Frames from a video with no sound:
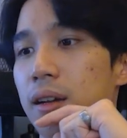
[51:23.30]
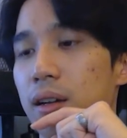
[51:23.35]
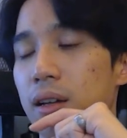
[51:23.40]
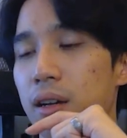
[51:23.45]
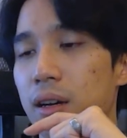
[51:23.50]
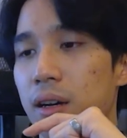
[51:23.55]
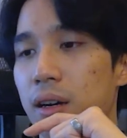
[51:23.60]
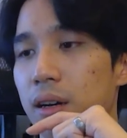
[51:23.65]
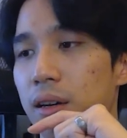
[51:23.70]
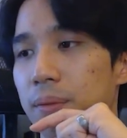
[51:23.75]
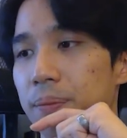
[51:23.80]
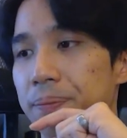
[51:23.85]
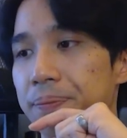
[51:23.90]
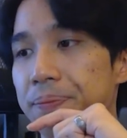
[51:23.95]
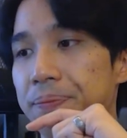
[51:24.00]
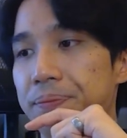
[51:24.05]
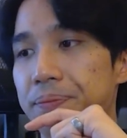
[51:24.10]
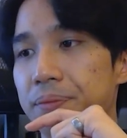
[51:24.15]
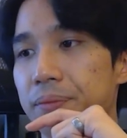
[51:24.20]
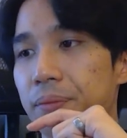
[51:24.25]

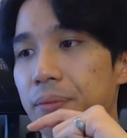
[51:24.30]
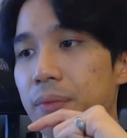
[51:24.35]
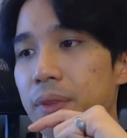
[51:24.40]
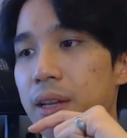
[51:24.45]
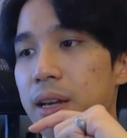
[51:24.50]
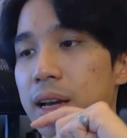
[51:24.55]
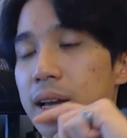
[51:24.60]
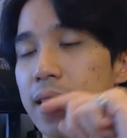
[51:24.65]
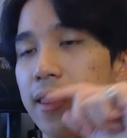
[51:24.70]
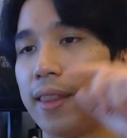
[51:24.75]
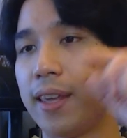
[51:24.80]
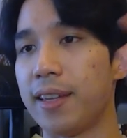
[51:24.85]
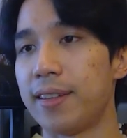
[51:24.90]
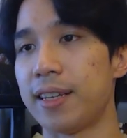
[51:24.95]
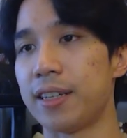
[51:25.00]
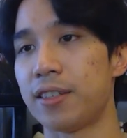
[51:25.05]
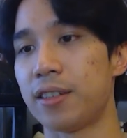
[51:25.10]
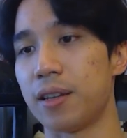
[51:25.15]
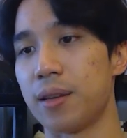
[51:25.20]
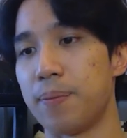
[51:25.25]
They
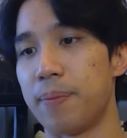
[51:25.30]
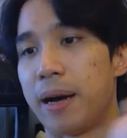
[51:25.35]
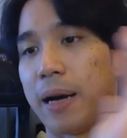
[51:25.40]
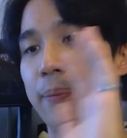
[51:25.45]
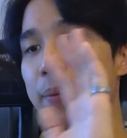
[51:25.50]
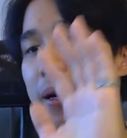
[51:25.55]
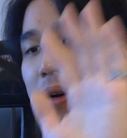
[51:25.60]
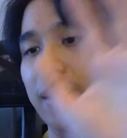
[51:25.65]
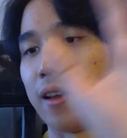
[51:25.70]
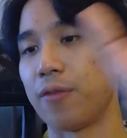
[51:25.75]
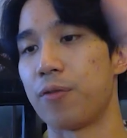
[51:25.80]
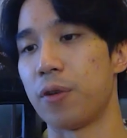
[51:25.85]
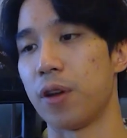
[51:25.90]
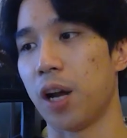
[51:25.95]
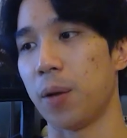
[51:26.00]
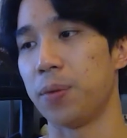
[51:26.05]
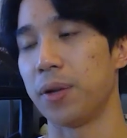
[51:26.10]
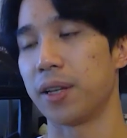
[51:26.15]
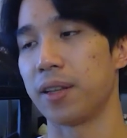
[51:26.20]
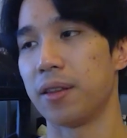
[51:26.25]
essentially map out every
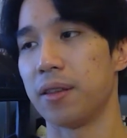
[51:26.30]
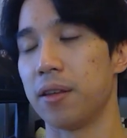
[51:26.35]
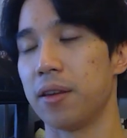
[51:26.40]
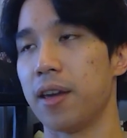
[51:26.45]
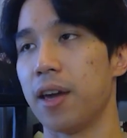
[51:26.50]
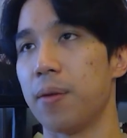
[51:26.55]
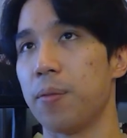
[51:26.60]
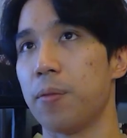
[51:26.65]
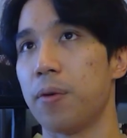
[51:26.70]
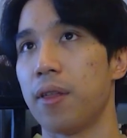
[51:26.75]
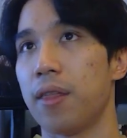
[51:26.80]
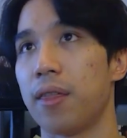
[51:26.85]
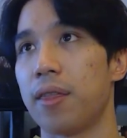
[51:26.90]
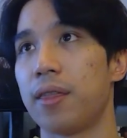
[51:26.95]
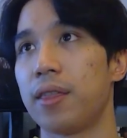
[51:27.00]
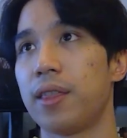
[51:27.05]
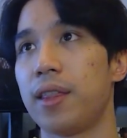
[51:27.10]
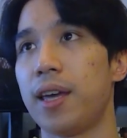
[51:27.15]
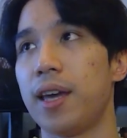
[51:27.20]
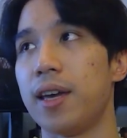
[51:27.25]
object in the game with
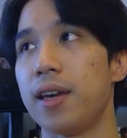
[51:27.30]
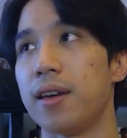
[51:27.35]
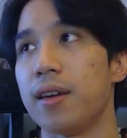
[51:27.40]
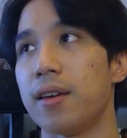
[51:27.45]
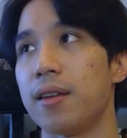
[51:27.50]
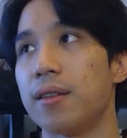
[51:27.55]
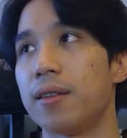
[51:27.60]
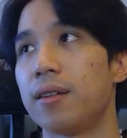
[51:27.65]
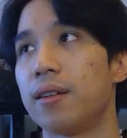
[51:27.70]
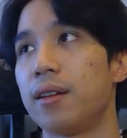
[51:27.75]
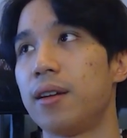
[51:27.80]
a